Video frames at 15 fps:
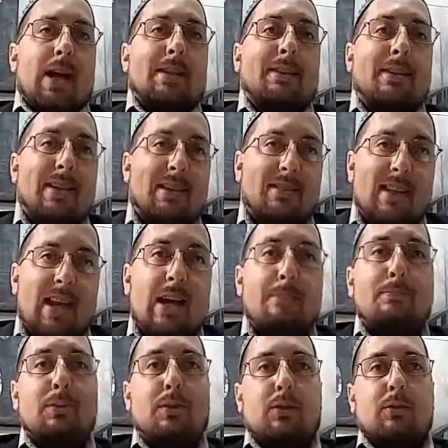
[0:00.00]
As an
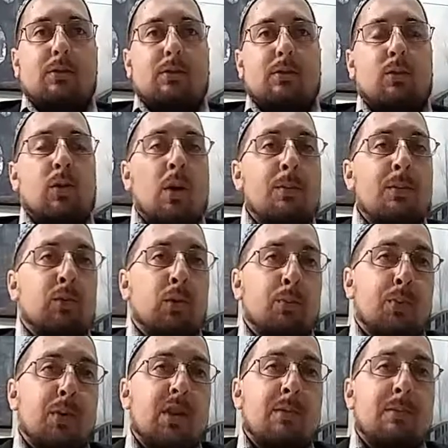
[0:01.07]
example, the Romans
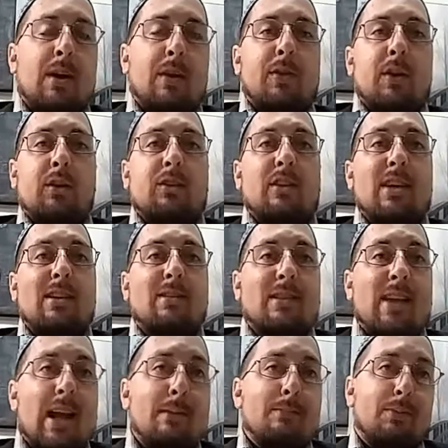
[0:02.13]
would put them out there as an
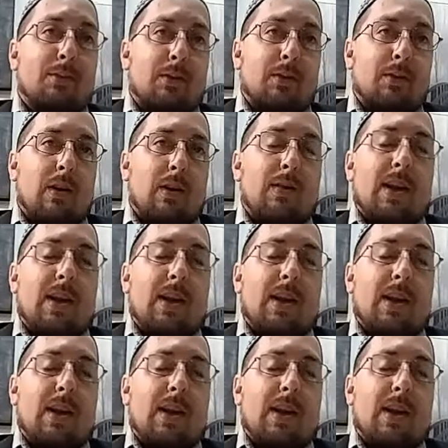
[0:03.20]
example